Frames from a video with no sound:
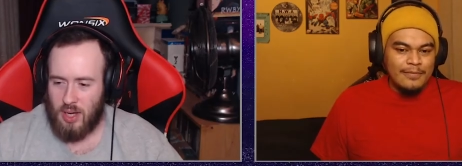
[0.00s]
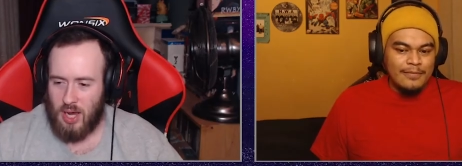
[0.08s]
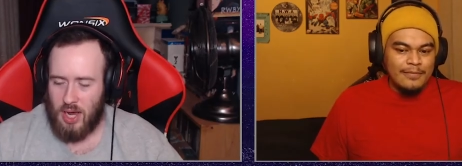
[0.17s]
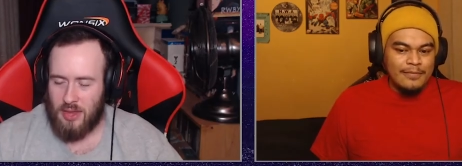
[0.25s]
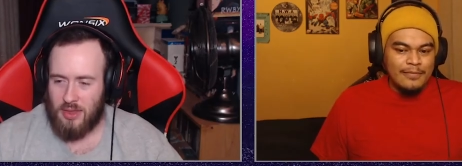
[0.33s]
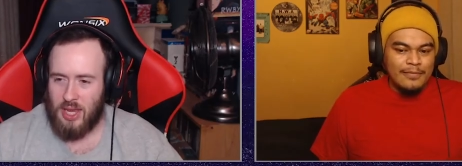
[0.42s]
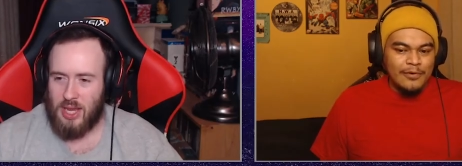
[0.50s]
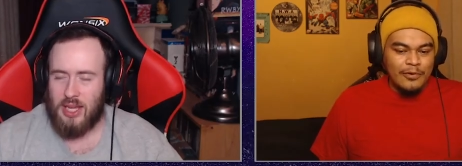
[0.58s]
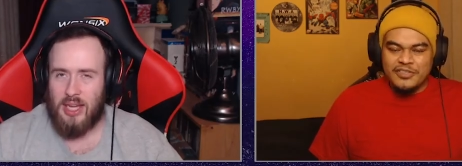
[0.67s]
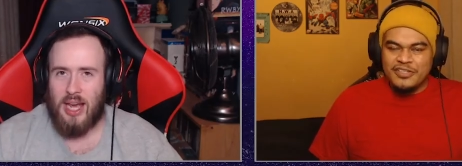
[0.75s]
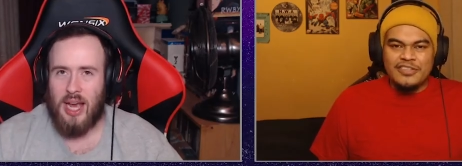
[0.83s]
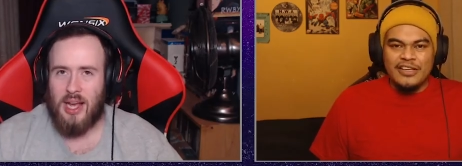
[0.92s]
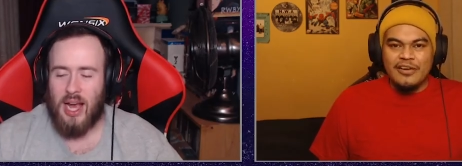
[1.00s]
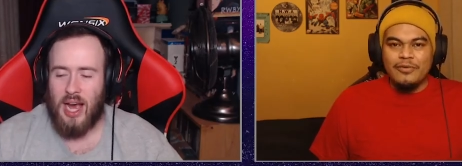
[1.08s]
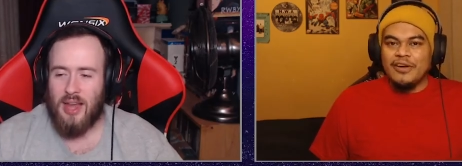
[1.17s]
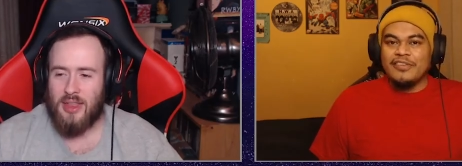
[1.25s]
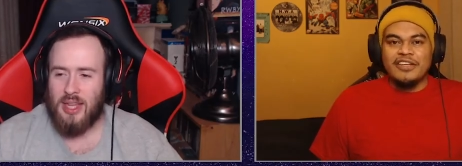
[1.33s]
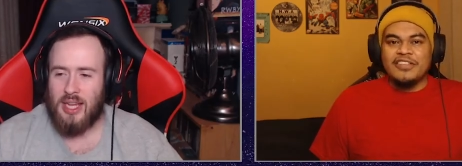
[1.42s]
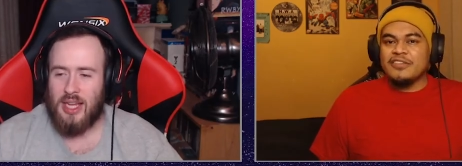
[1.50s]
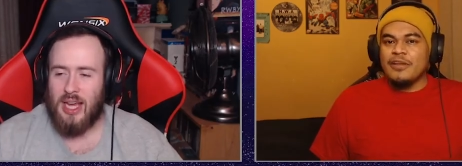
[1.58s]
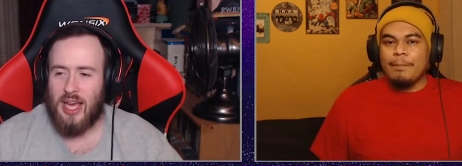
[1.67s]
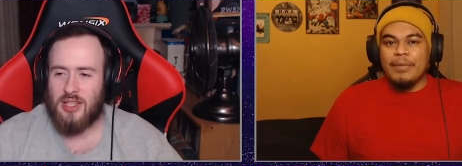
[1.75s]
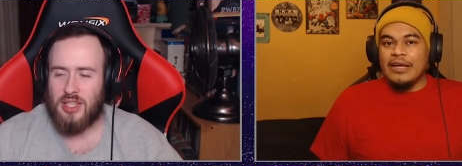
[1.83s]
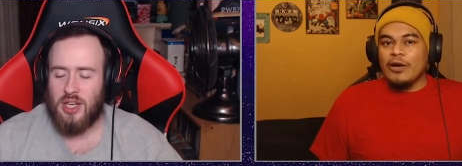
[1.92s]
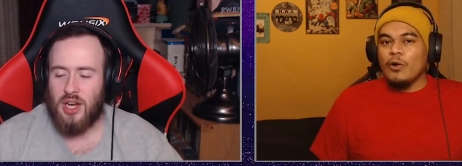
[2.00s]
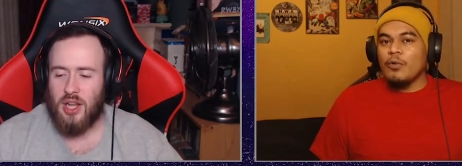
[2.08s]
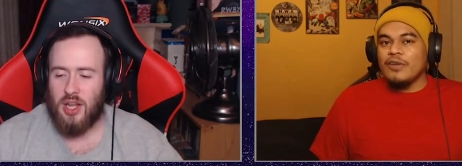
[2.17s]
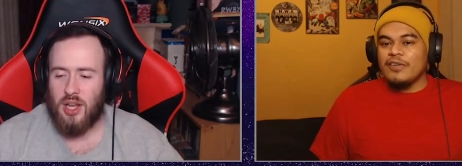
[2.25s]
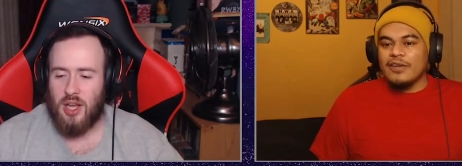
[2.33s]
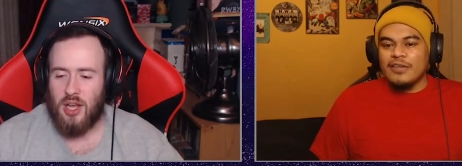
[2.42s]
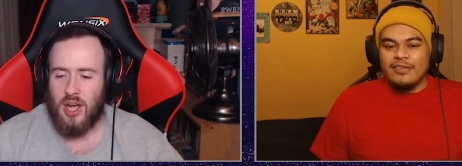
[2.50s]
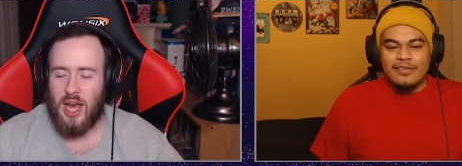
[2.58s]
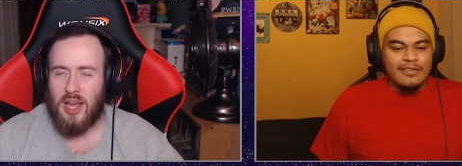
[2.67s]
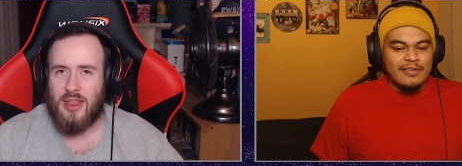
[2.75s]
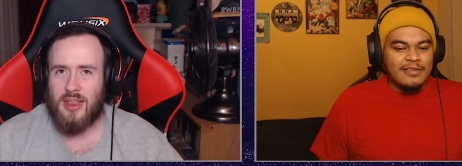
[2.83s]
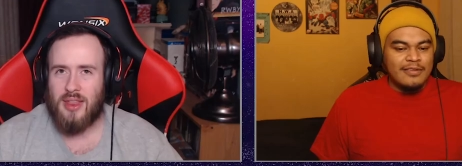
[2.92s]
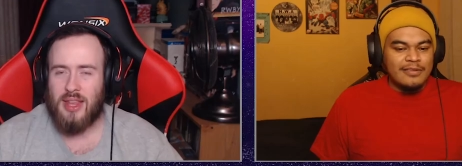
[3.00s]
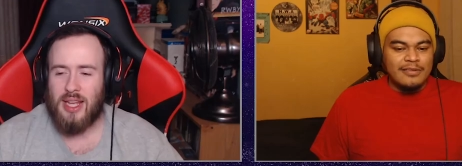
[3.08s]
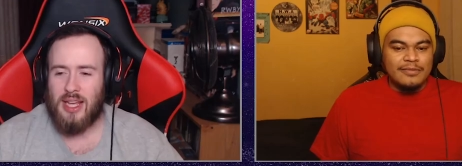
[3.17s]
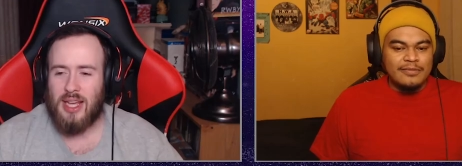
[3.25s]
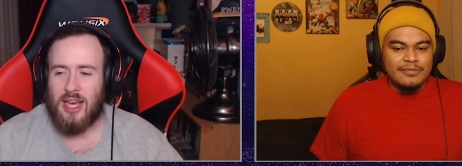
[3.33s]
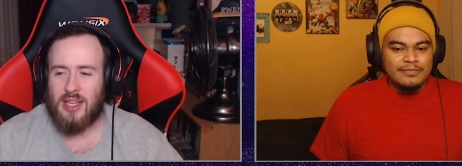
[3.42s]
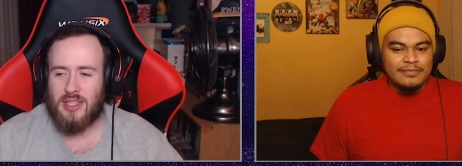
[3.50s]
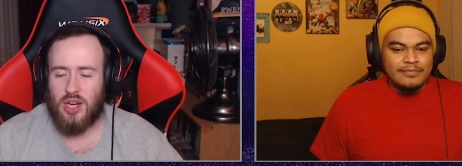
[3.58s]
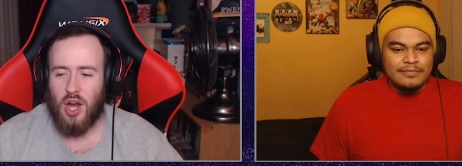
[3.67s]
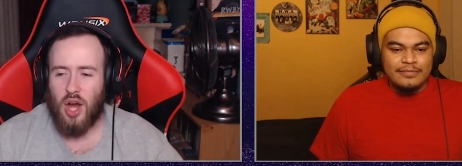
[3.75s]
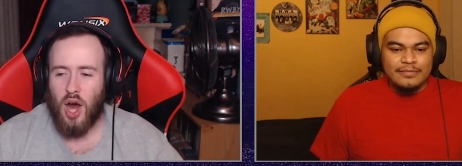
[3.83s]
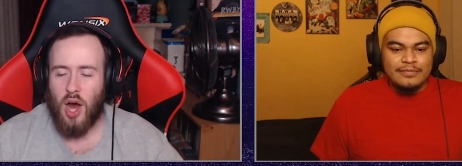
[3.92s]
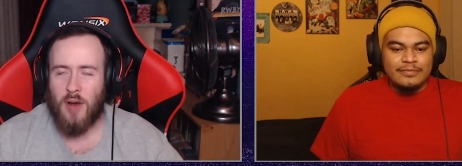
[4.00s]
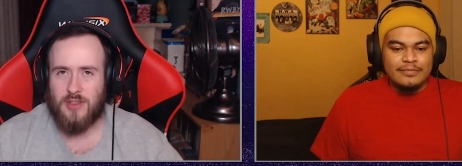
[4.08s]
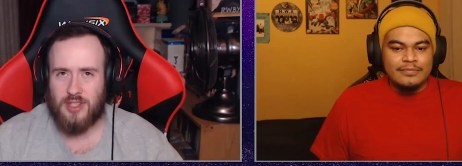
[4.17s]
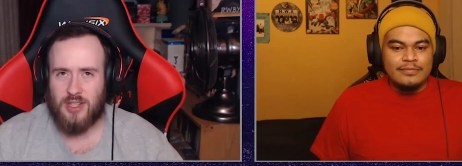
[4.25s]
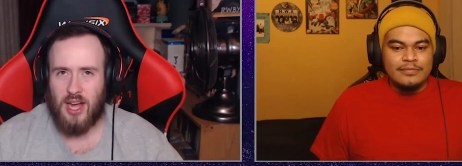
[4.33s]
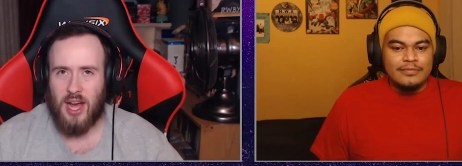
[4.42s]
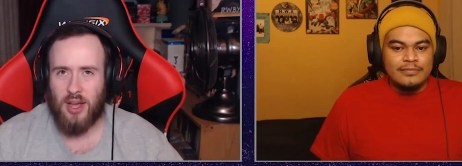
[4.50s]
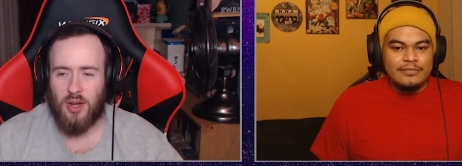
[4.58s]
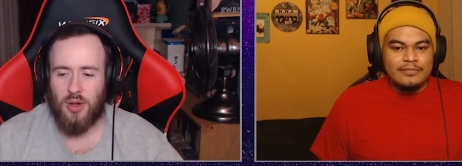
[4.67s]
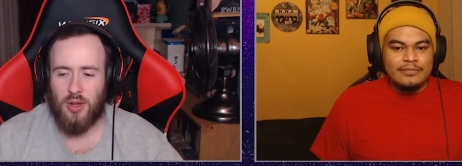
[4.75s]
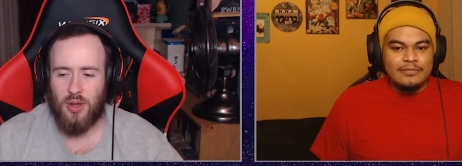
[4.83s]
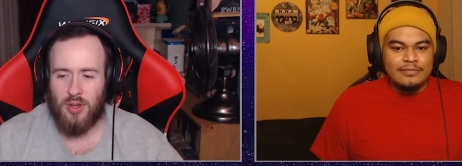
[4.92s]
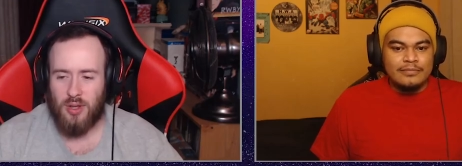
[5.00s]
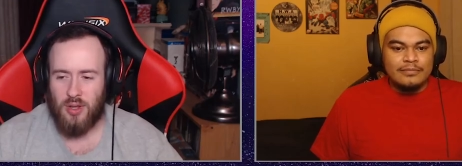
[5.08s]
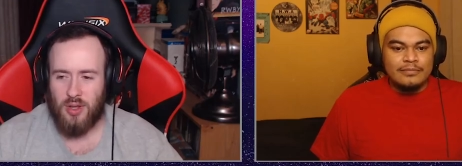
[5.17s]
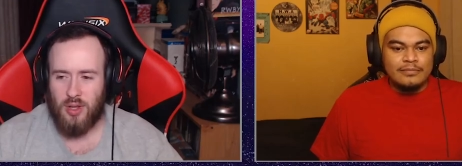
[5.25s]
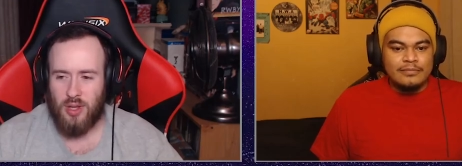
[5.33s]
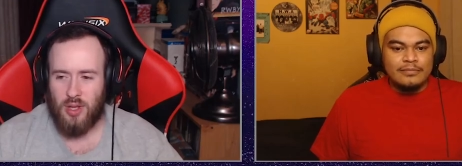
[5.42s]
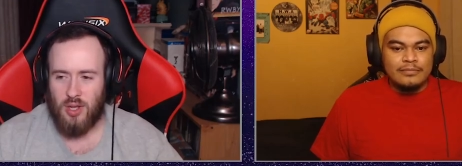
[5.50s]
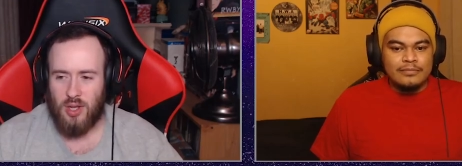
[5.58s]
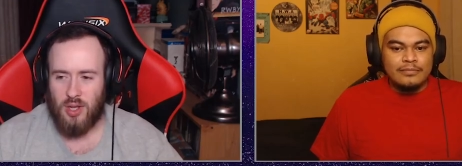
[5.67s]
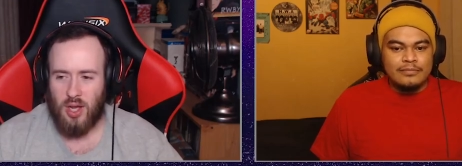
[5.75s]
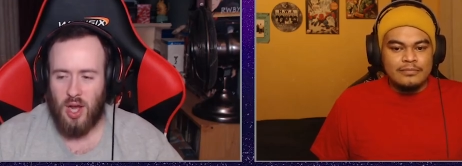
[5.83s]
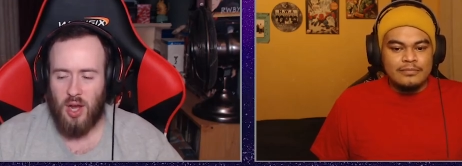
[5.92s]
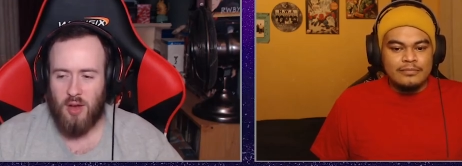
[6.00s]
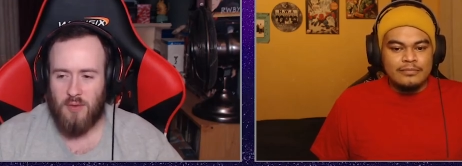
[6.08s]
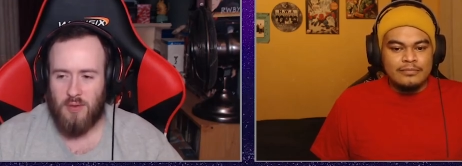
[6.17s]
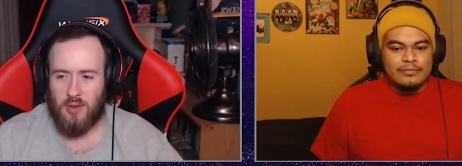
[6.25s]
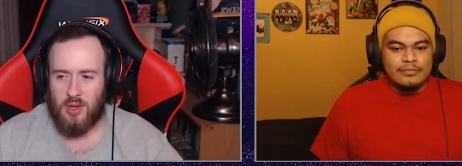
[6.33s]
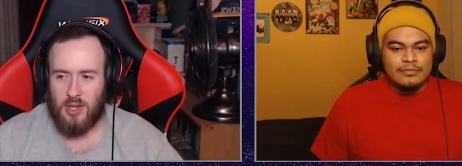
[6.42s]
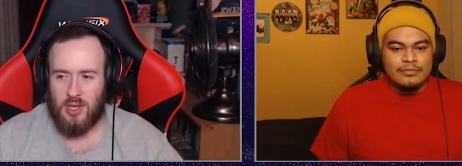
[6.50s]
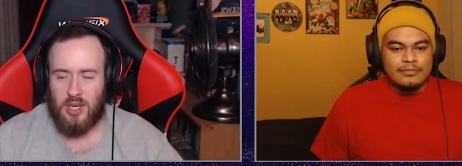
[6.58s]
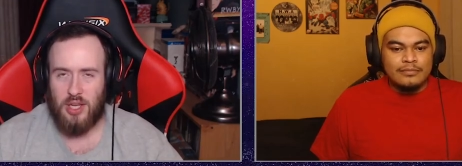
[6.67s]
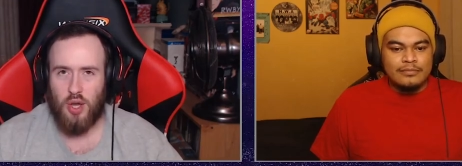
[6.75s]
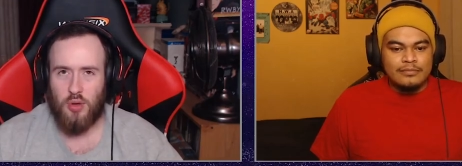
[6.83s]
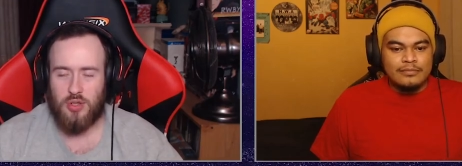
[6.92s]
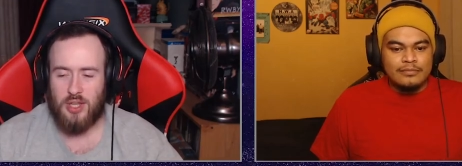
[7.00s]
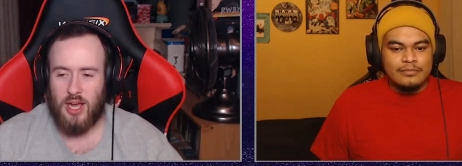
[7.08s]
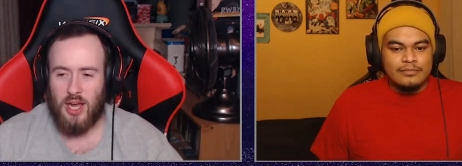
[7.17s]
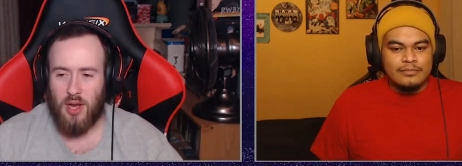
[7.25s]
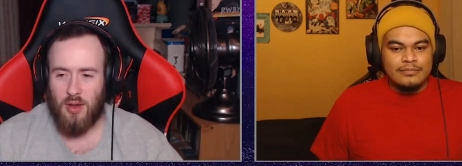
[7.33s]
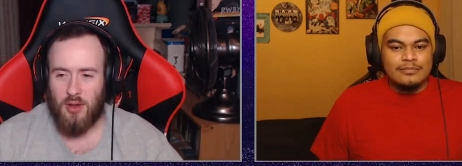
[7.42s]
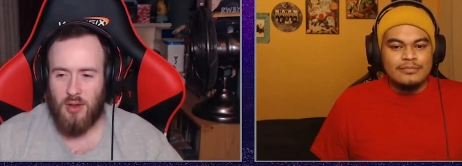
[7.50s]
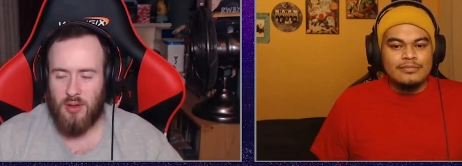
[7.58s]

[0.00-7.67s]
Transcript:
Speaker 1: I think. Or is, or is it just a big an, coincidence? I think he has an off style of the Niko style.